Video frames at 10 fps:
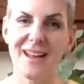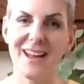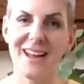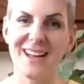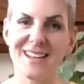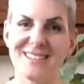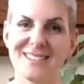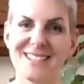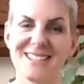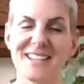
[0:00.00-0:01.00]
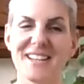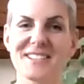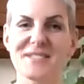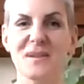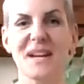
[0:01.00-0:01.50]
and it's a
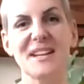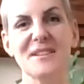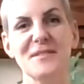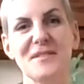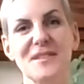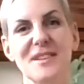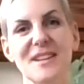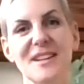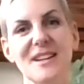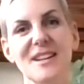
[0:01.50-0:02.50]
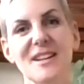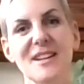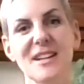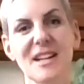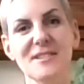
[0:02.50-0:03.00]
nice way of
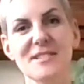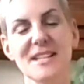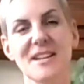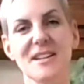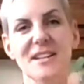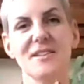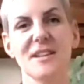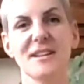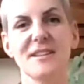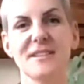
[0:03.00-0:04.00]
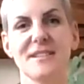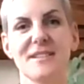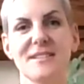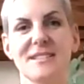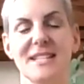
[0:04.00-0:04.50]
closing our yoga
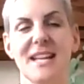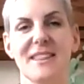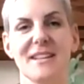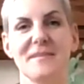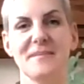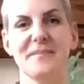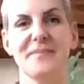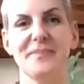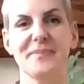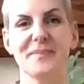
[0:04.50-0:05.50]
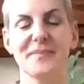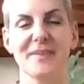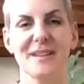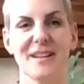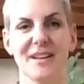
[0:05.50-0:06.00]
together.
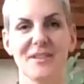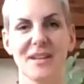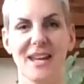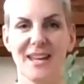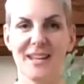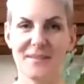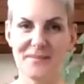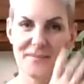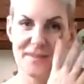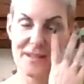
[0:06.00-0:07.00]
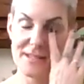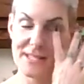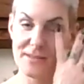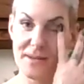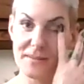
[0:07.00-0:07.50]
Okay,
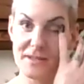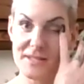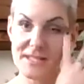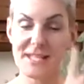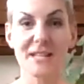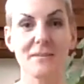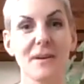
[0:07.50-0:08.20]
so I'm going to say the